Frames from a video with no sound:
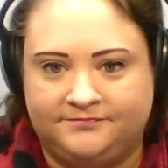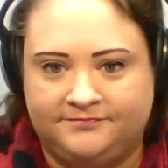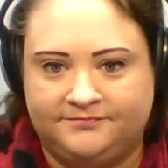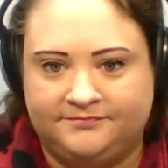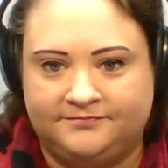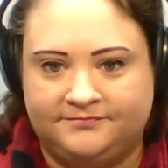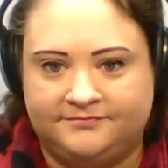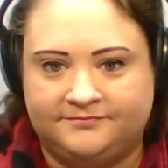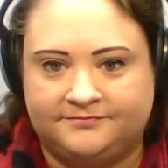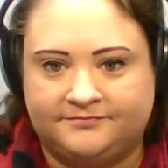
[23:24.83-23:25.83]

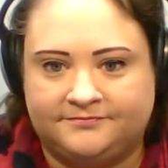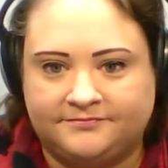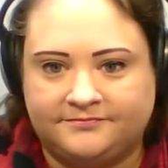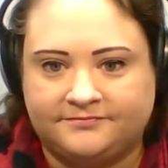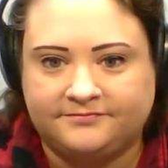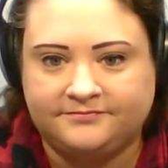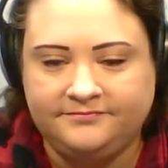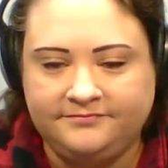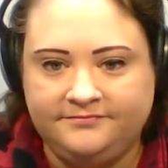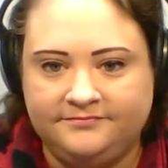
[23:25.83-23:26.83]

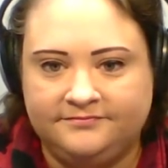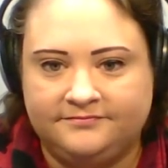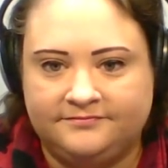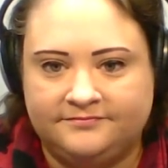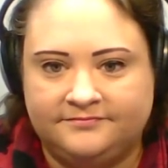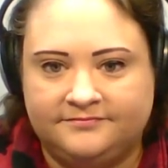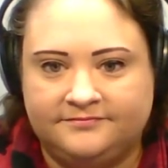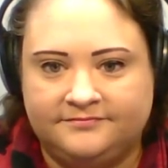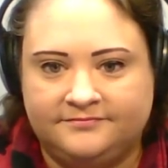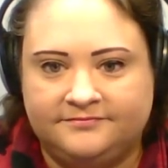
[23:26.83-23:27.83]

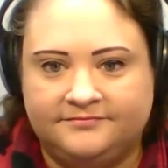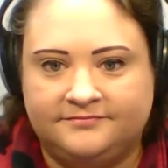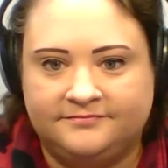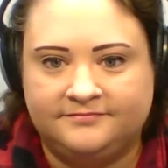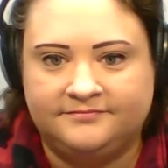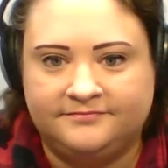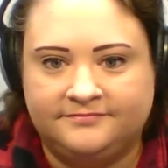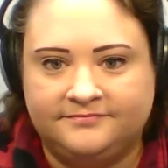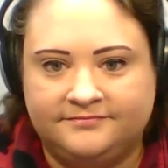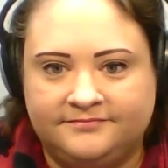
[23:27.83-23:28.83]

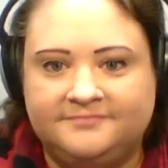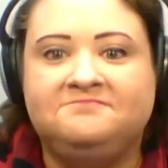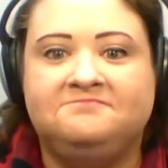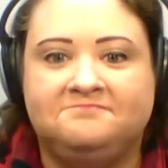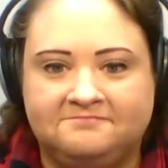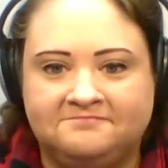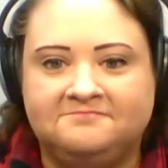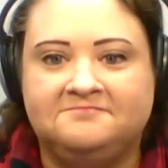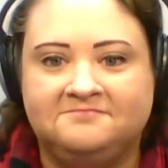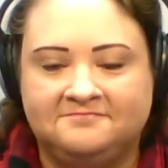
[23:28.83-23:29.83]

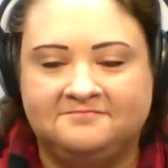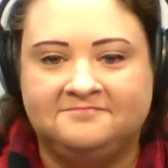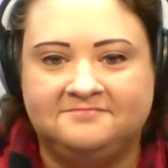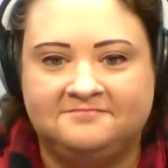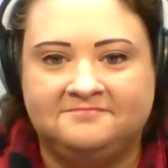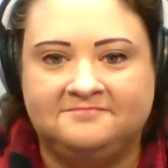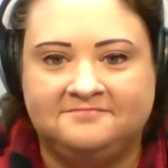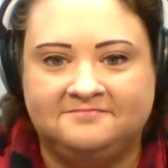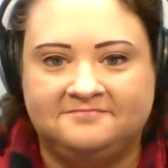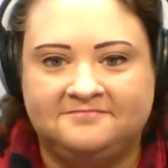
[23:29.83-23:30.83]
[no speech]